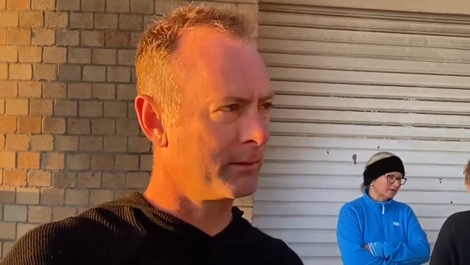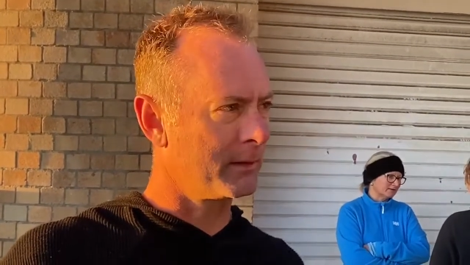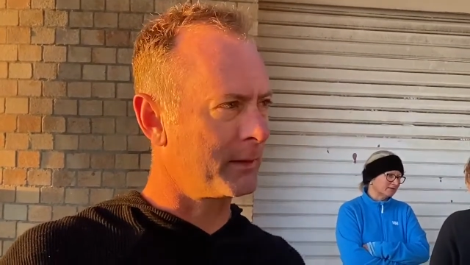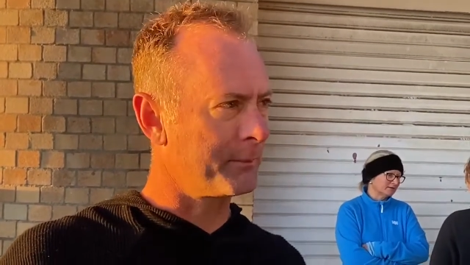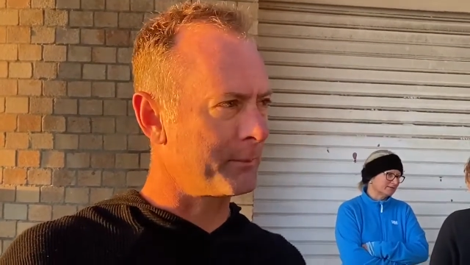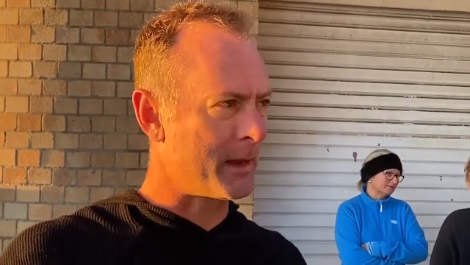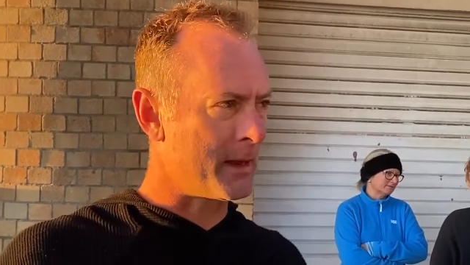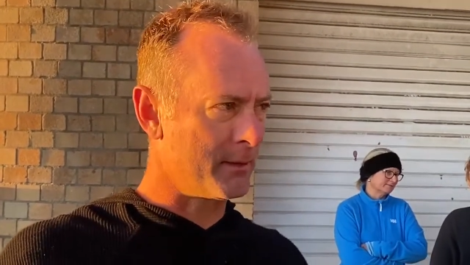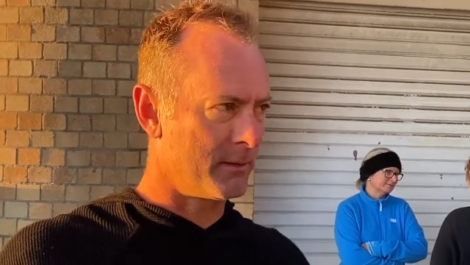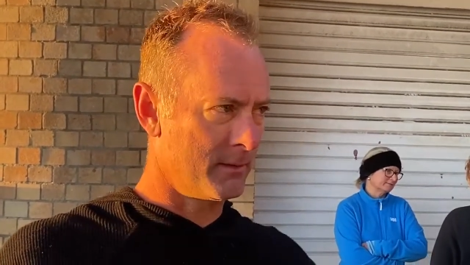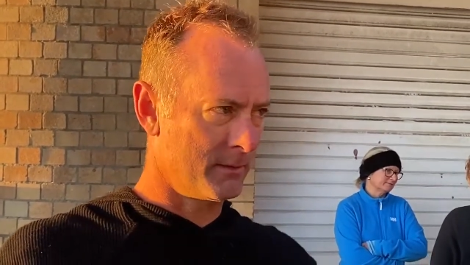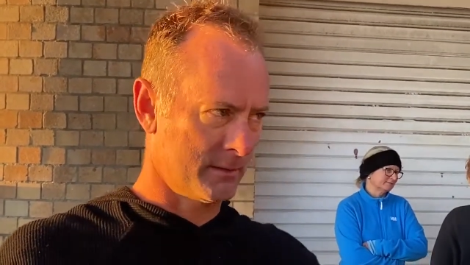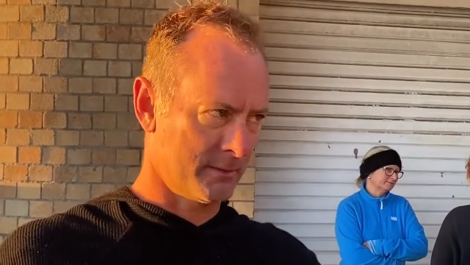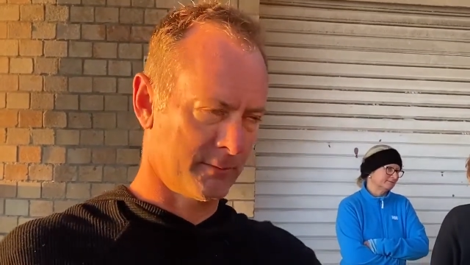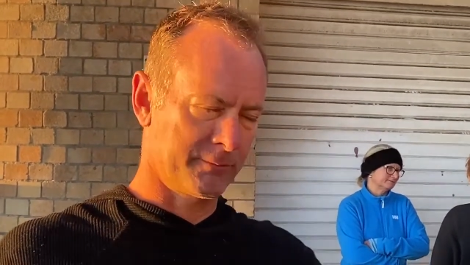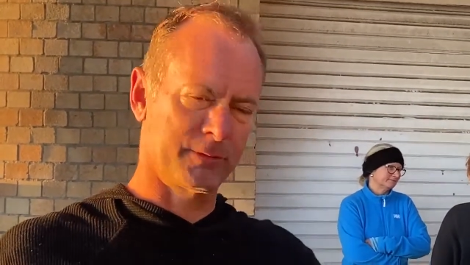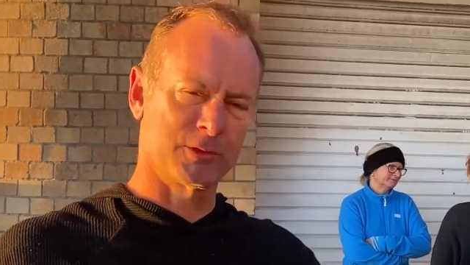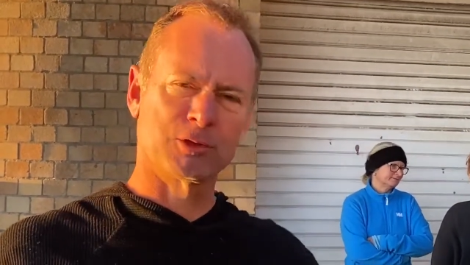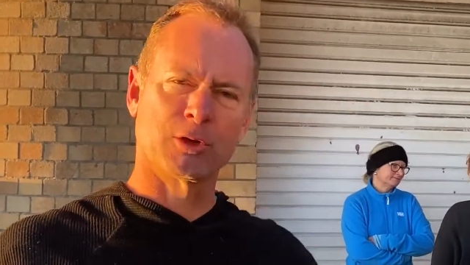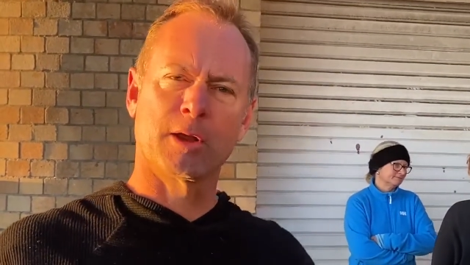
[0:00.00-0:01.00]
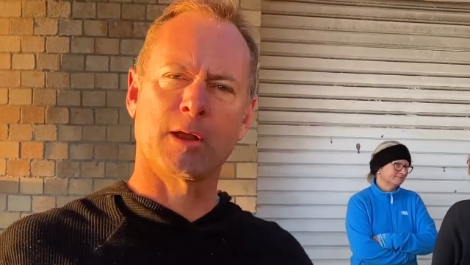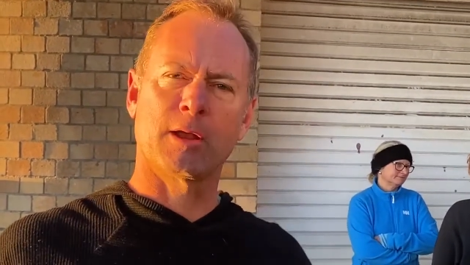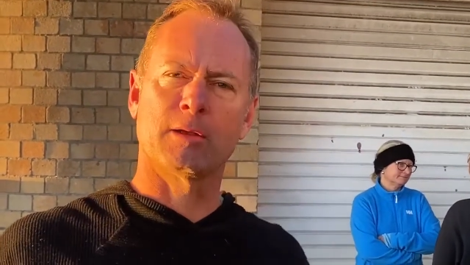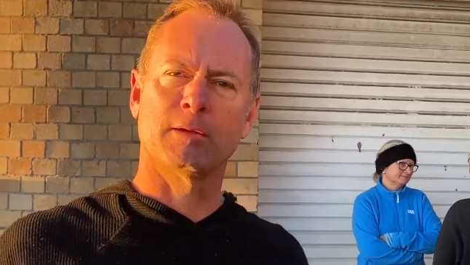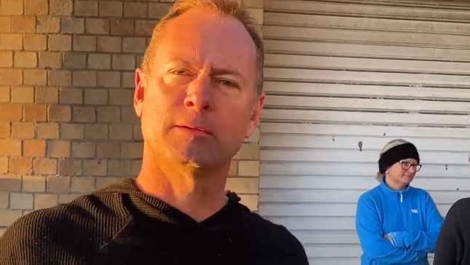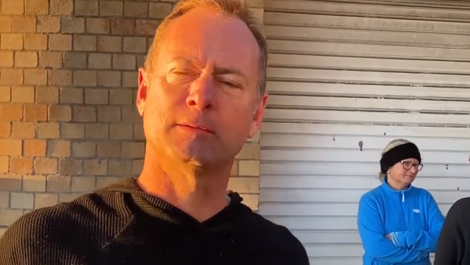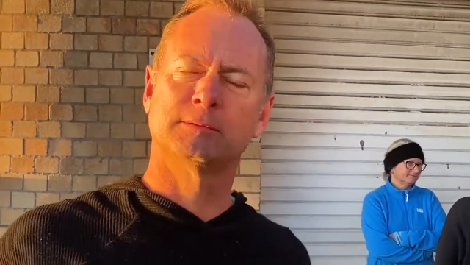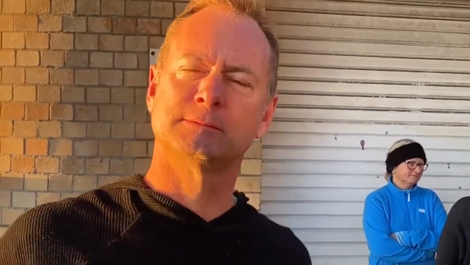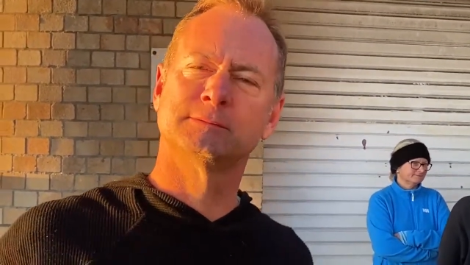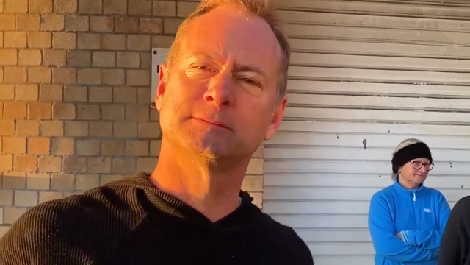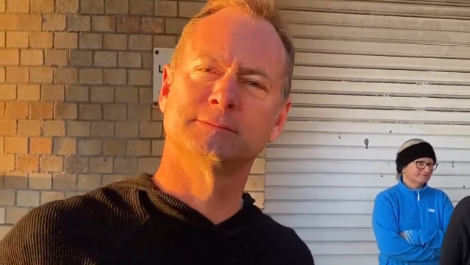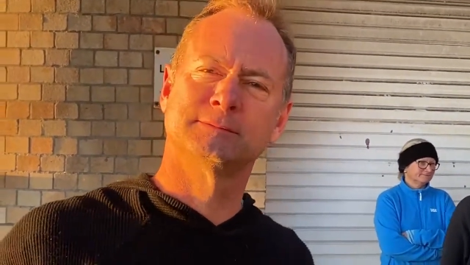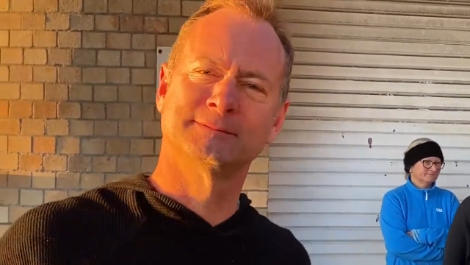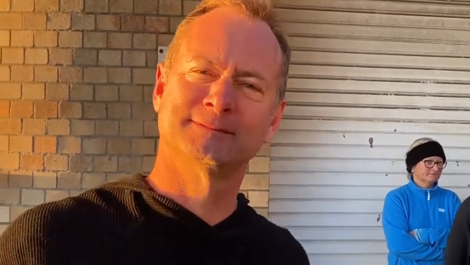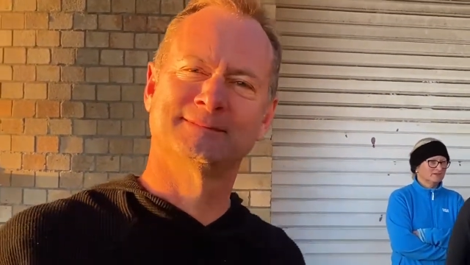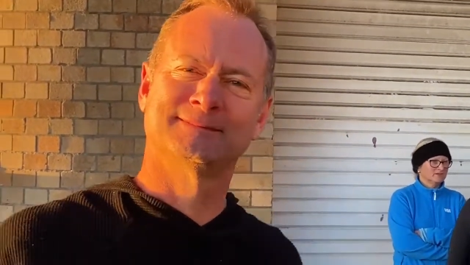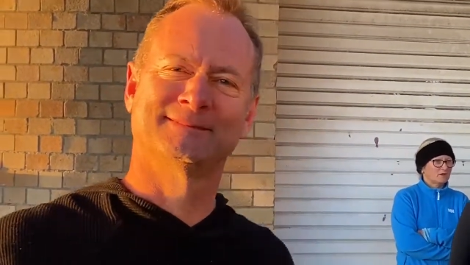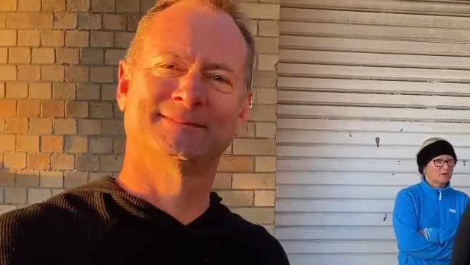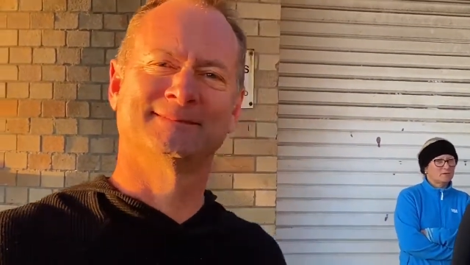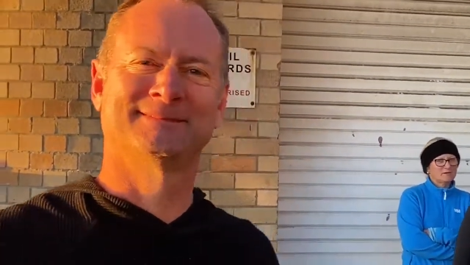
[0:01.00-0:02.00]
Nice. For John O.
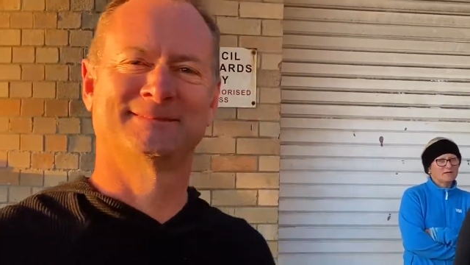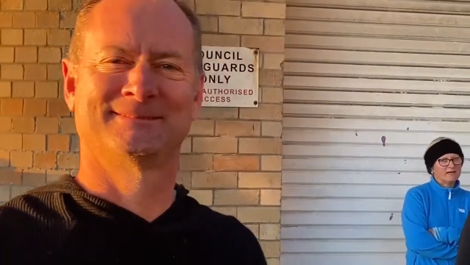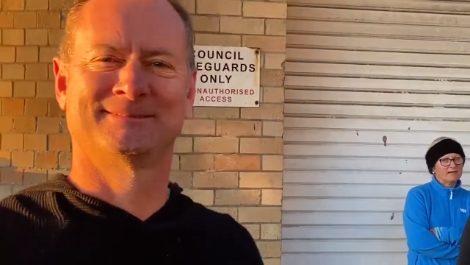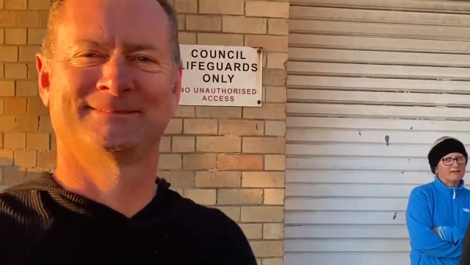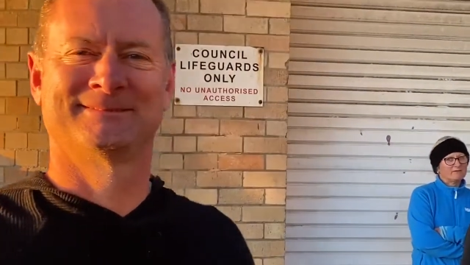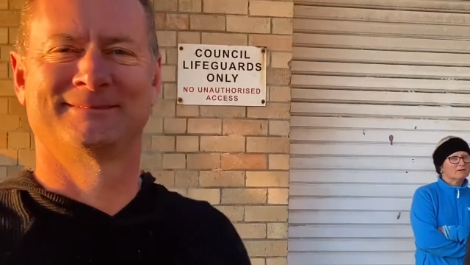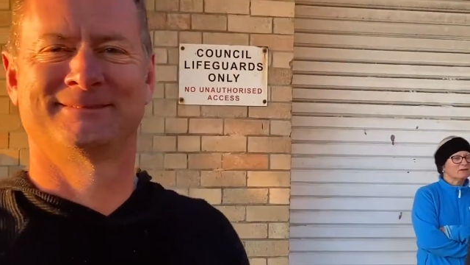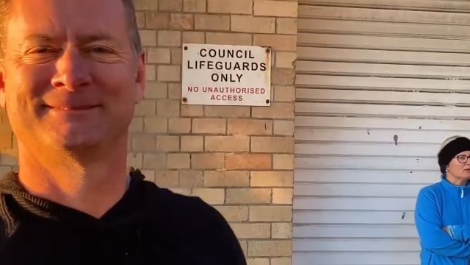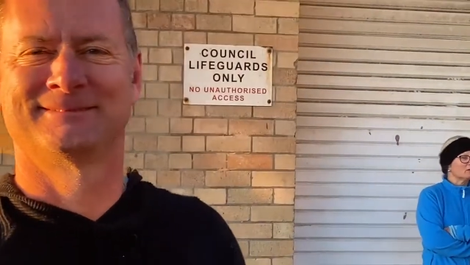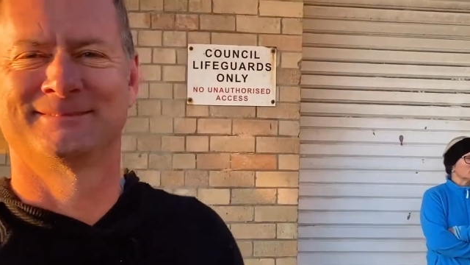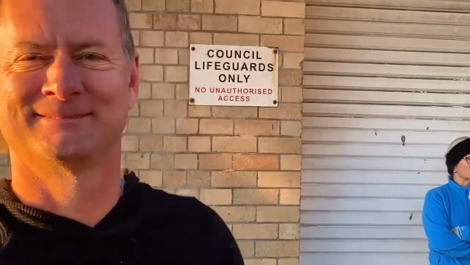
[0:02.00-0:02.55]
Cool.